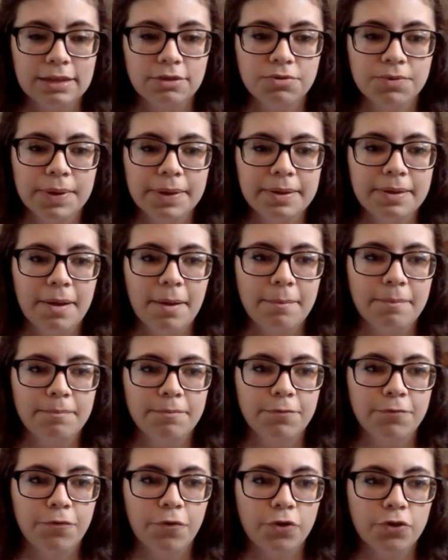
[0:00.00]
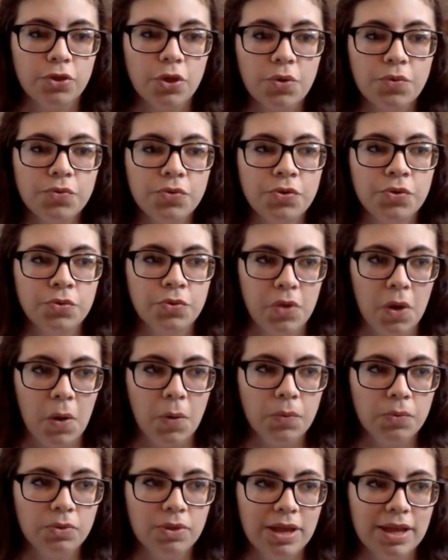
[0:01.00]
this one. For those who
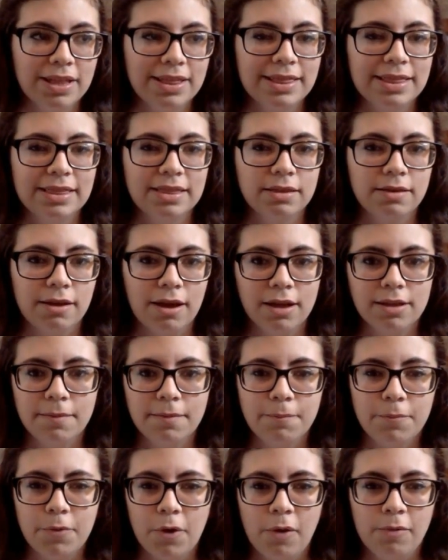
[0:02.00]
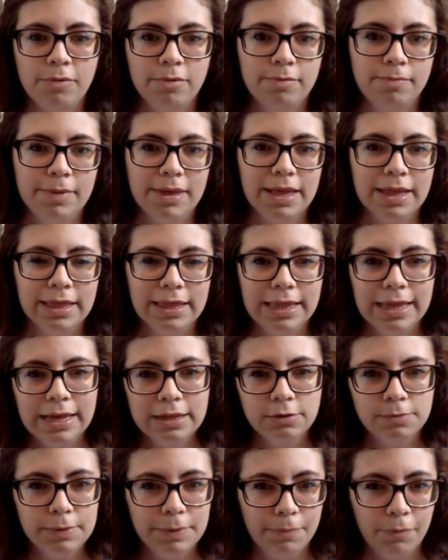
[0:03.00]
don't, it's gonna probably be a
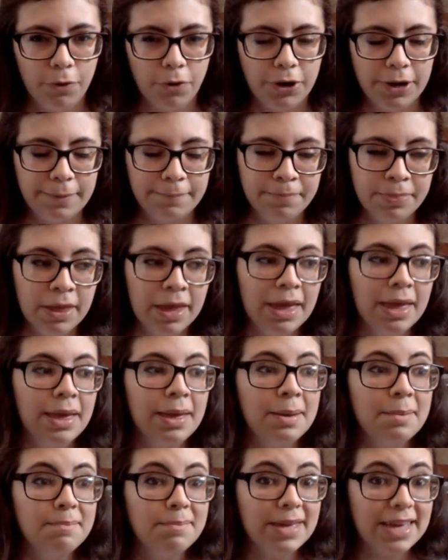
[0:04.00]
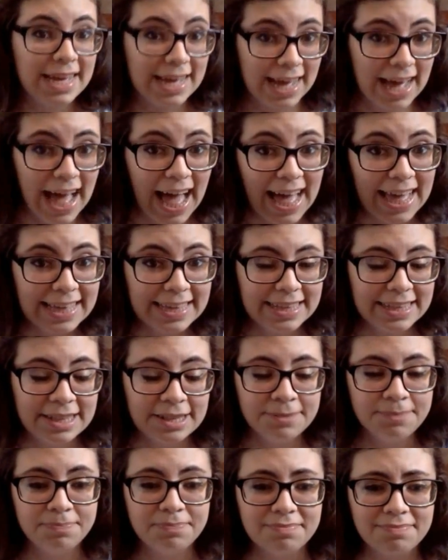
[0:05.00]
little bit boring because
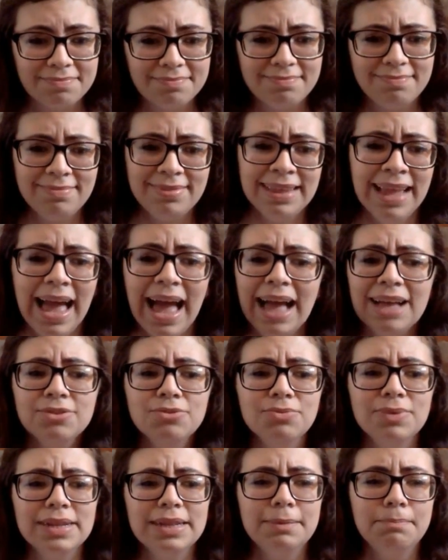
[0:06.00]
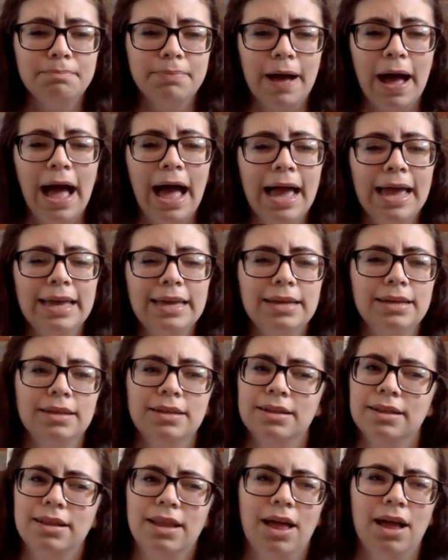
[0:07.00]
I don't really buy
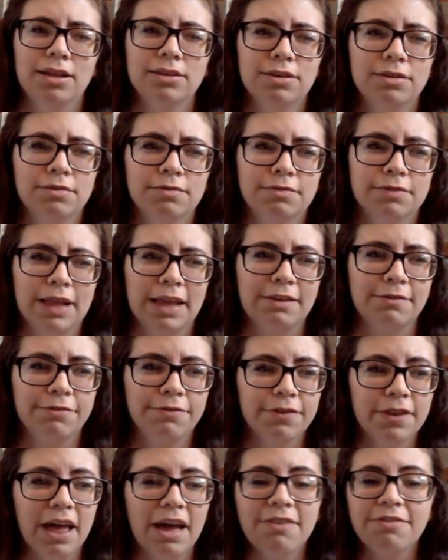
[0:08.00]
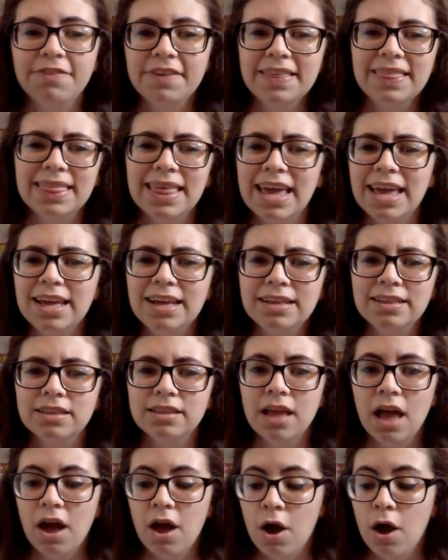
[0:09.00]
a lot of like fluffy things,
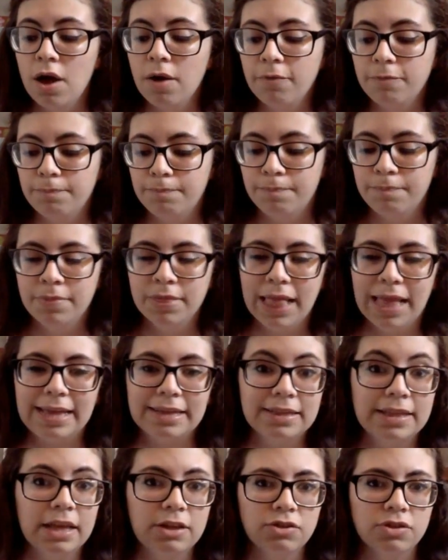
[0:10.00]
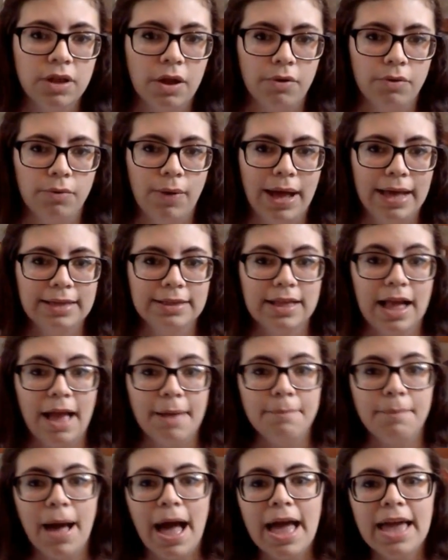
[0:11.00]
like stationery wise.
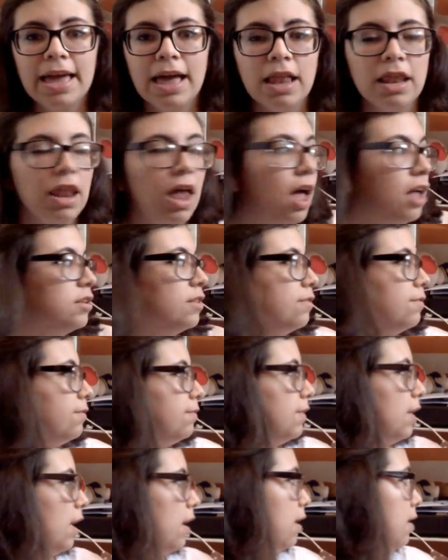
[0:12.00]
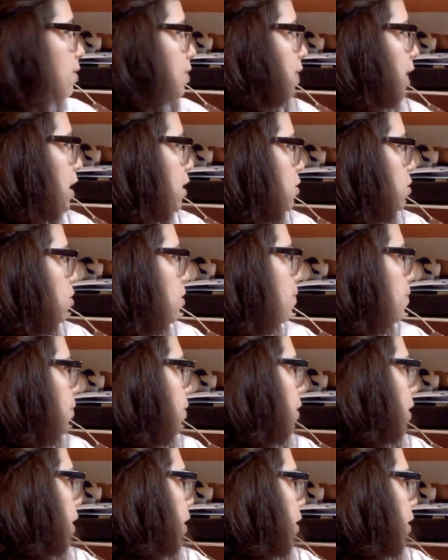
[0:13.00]
I buy a lot of things to put